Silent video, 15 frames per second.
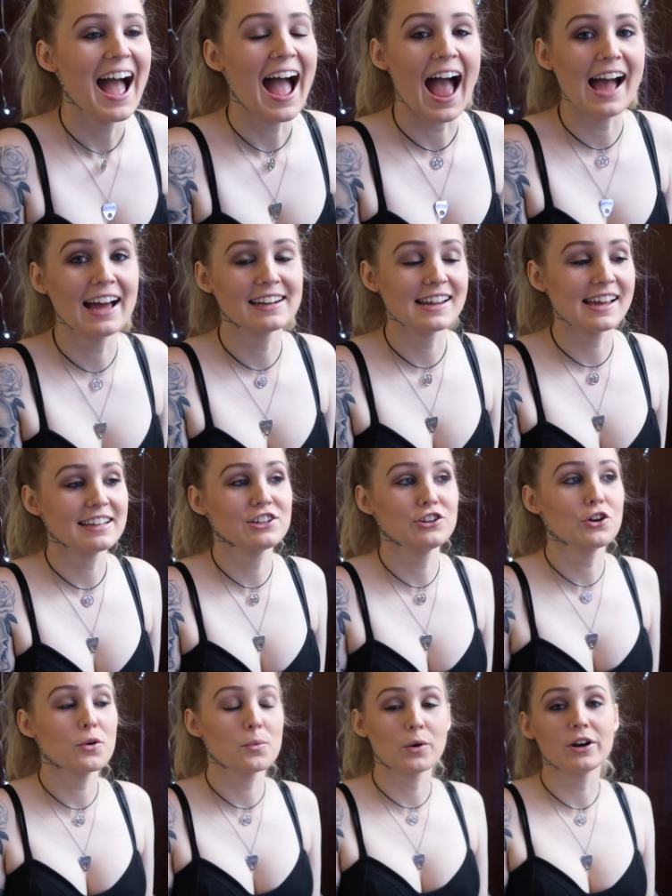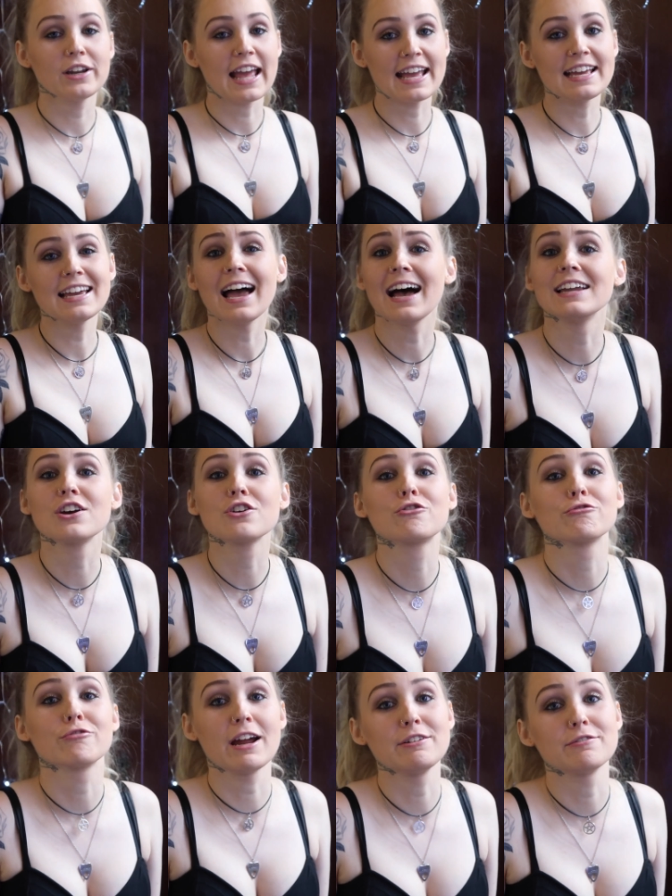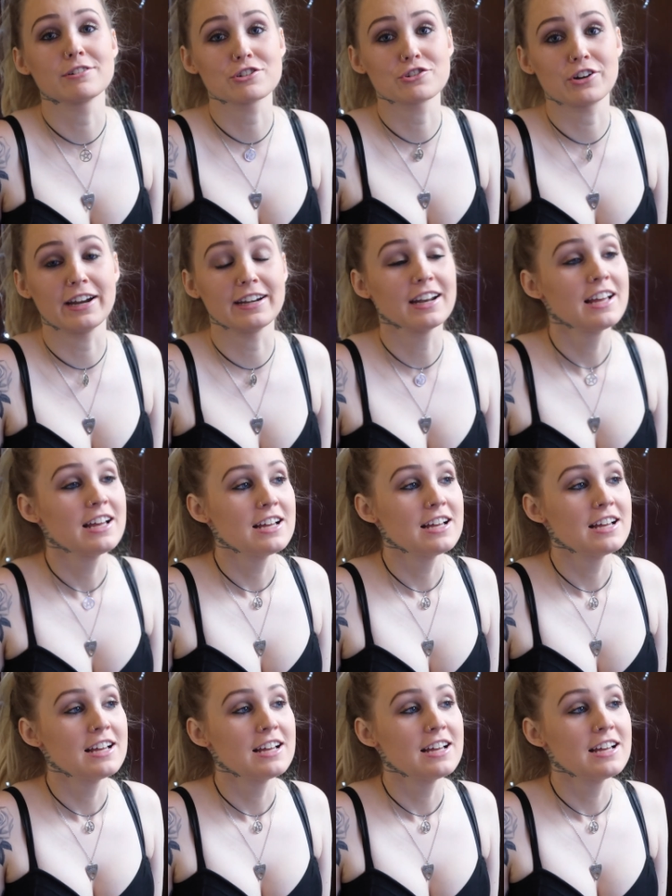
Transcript: And you know what? He had great restraint.